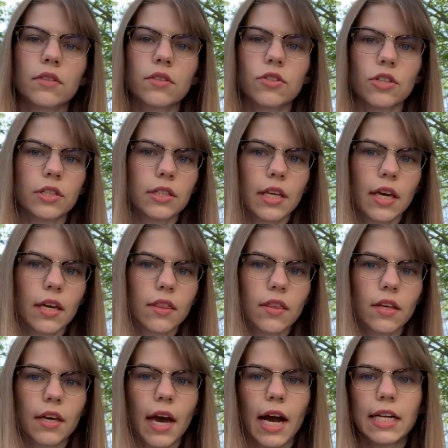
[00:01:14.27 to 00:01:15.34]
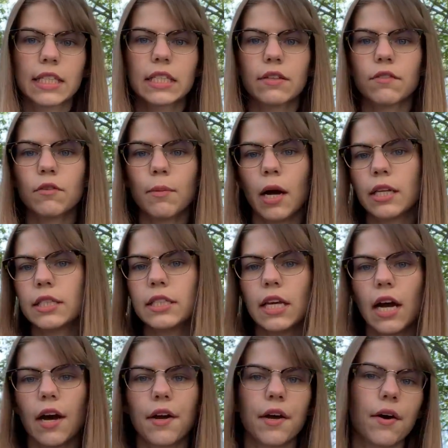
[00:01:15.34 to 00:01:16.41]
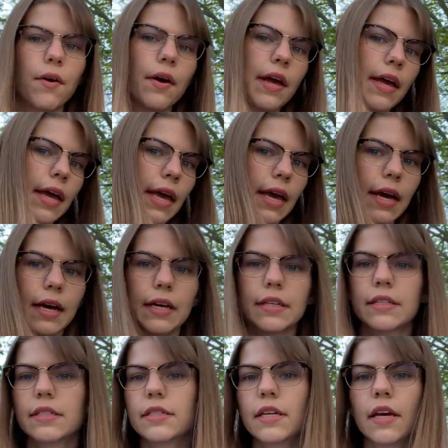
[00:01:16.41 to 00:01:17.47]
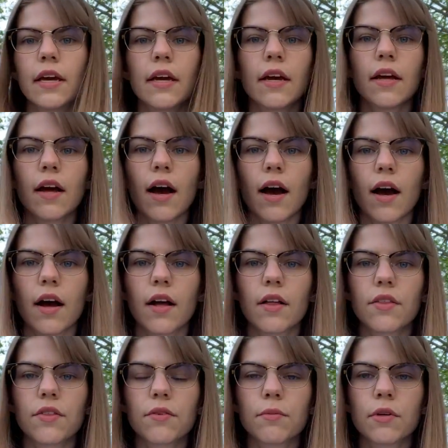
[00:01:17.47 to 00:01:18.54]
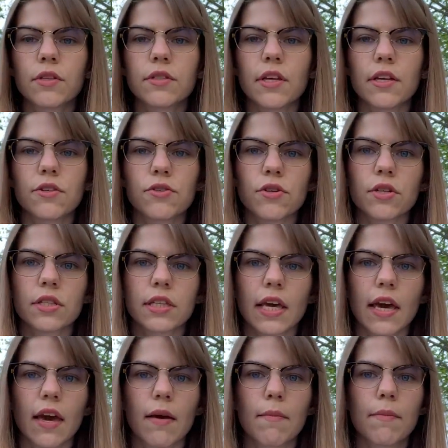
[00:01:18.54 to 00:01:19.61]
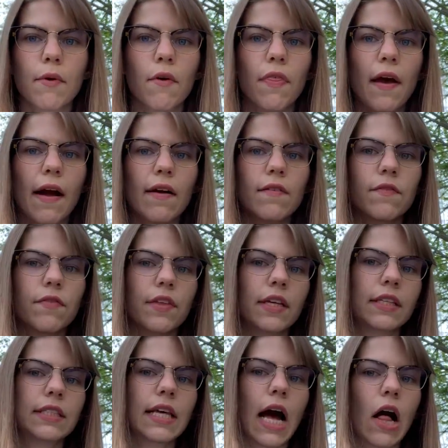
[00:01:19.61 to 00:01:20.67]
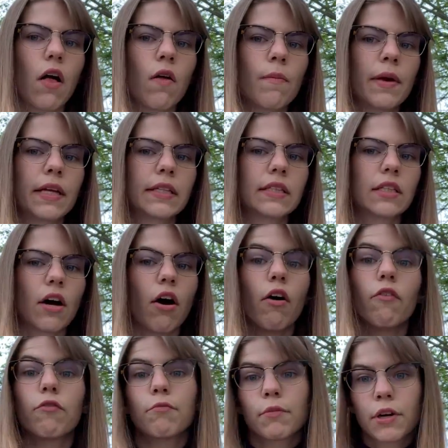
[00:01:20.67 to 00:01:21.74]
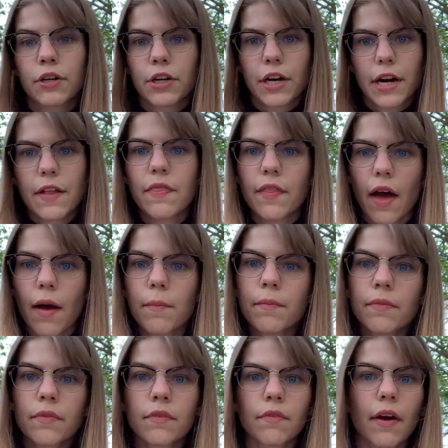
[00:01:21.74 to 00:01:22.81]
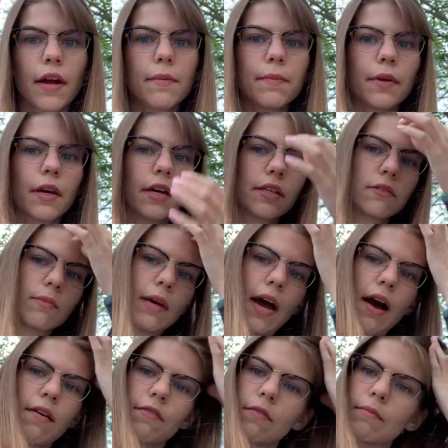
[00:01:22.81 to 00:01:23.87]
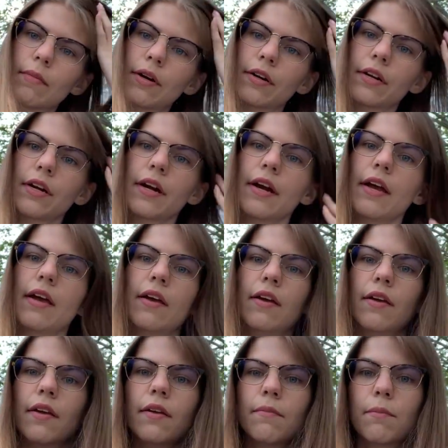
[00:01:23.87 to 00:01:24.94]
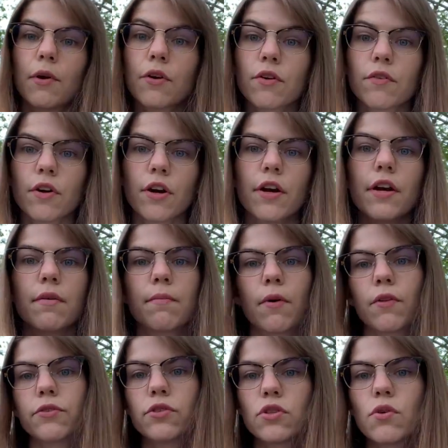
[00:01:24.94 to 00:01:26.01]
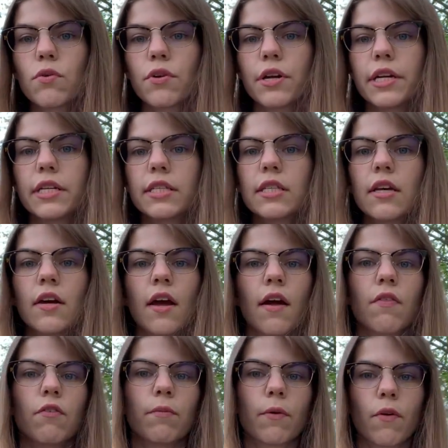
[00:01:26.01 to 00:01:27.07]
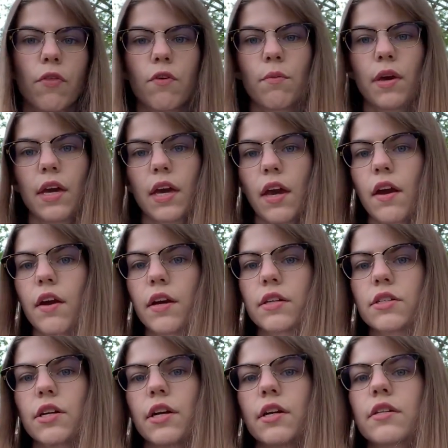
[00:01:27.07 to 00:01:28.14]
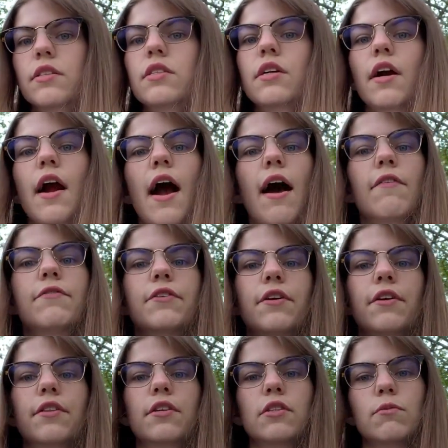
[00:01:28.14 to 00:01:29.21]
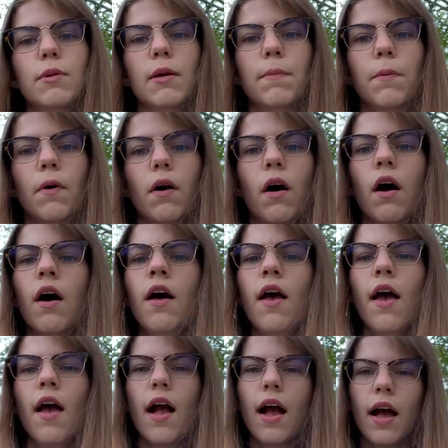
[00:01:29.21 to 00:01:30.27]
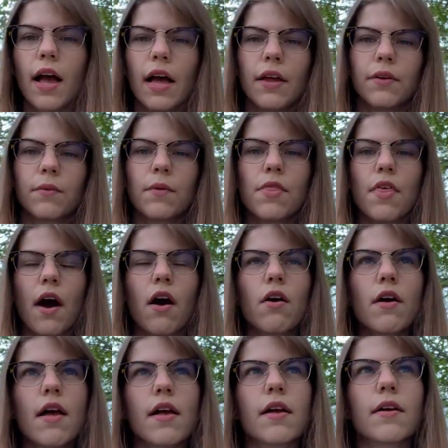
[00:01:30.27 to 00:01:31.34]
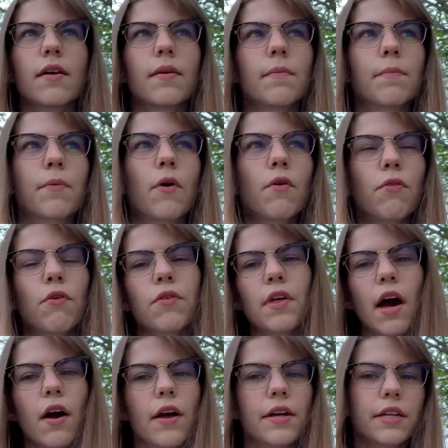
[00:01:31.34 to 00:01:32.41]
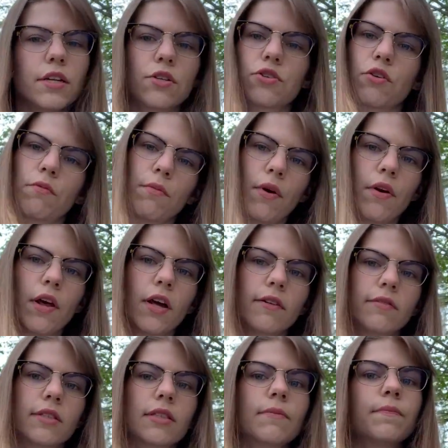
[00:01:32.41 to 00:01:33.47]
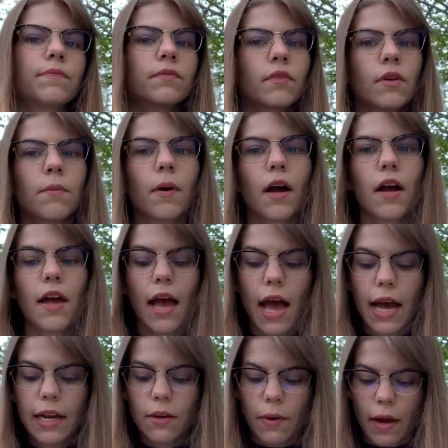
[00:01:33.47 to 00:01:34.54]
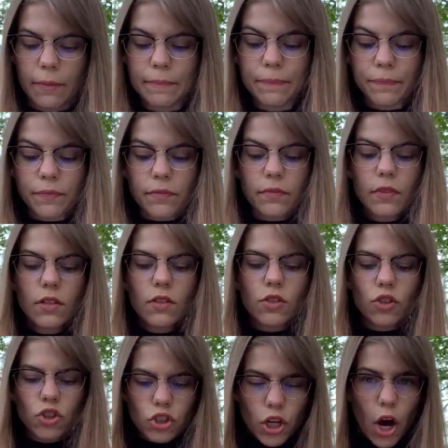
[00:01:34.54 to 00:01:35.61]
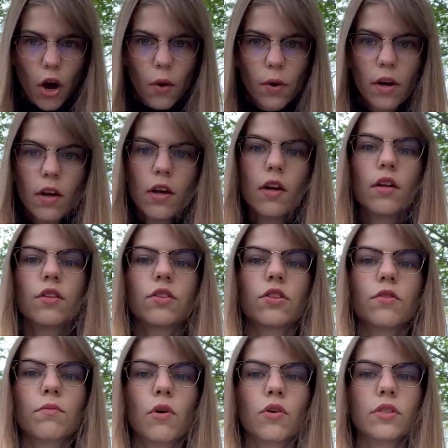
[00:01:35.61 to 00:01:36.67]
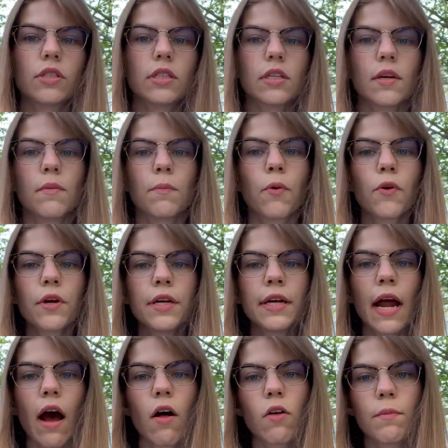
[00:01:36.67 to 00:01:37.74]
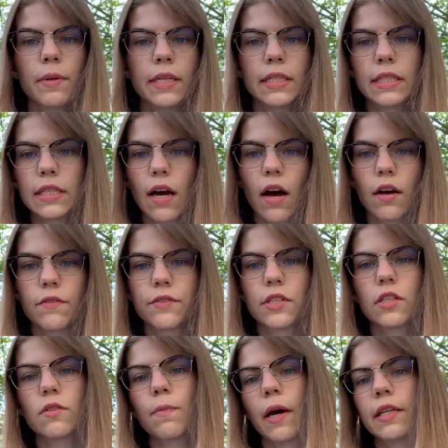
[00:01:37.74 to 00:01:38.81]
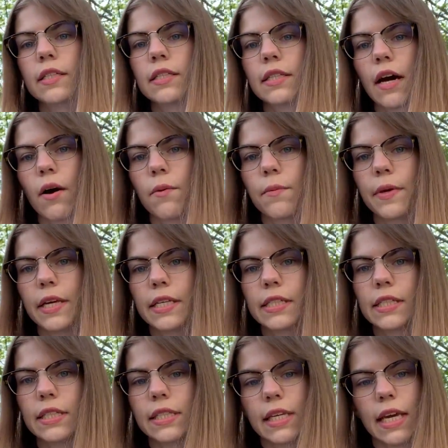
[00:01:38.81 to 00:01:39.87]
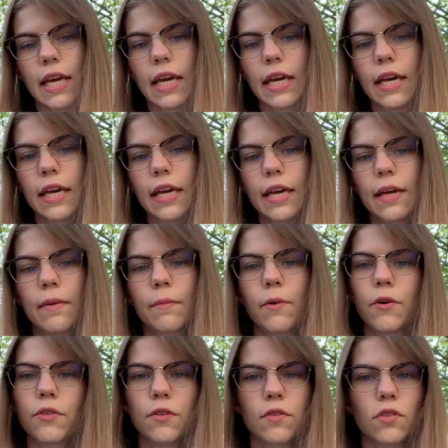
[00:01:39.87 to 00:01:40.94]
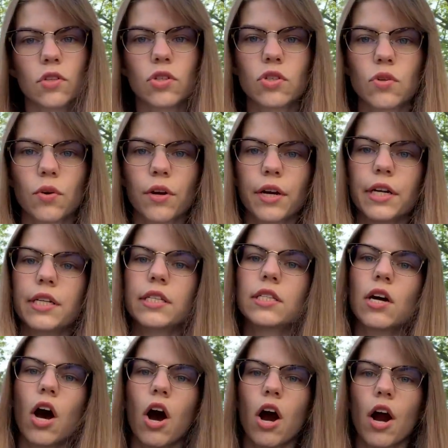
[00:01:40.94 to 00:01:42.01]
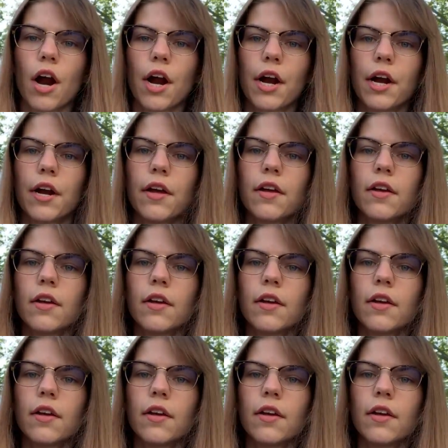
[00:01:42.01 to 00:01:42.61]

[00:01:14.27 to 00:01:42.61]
Just like the Cask of Amontillado and The Most Dangerous Game both have these elements of murder in them, right? Because we have a murderer in both stories, and they're both the main characters. They're after these people, and without any true motives. But anyway, so the most important elements of suspense that we see in both of these stories are